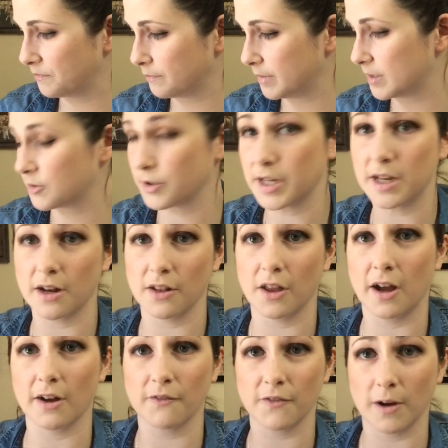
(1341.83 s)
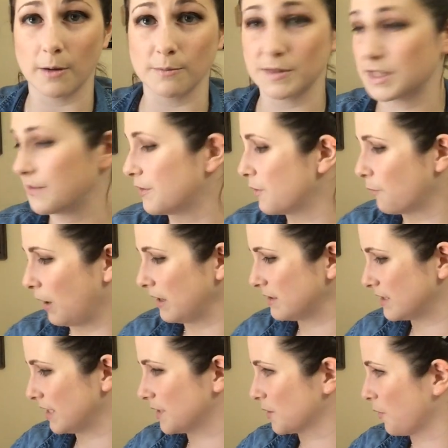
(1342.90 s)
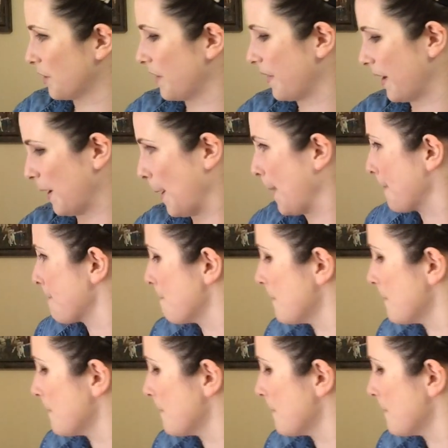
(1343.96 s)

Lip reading: Mystery Knit Along from Stephen and West. That's going in there.